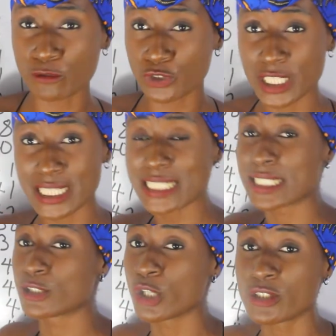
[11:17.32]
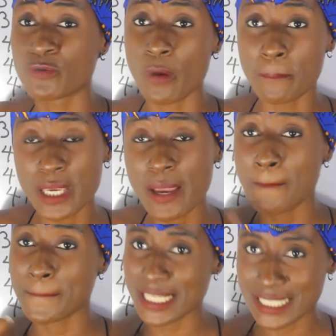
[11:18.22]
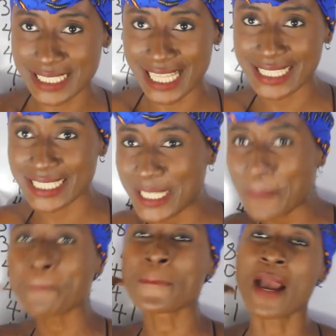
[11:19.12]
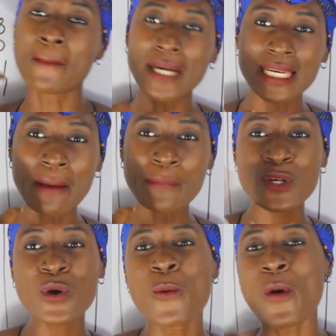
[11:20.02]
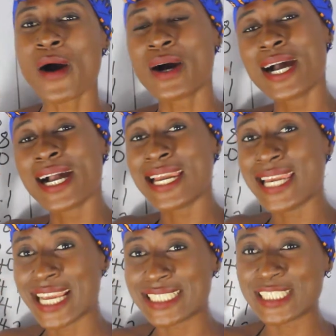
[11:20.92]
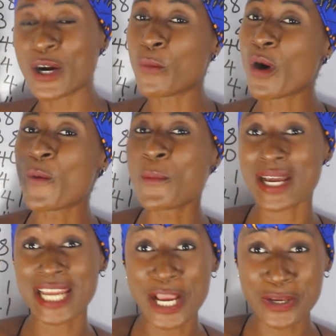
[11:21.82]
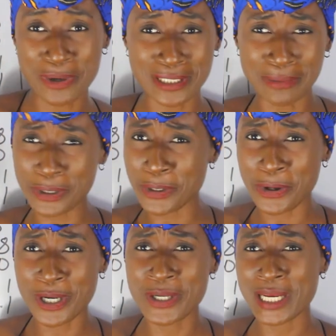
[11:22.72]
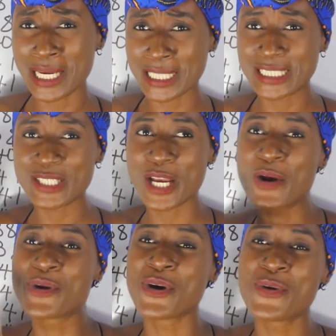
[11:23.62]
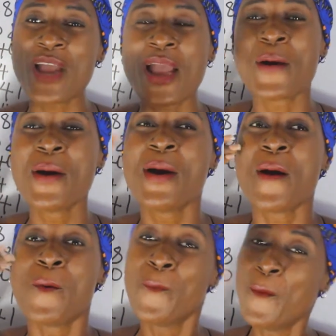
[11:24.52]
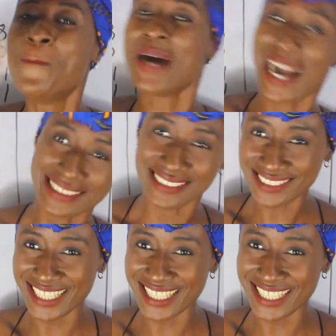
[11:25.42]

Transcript: of dress. That is just for me personally. But let me know what lady or what woman are you, because I'm not going to call you a lady, you're a woman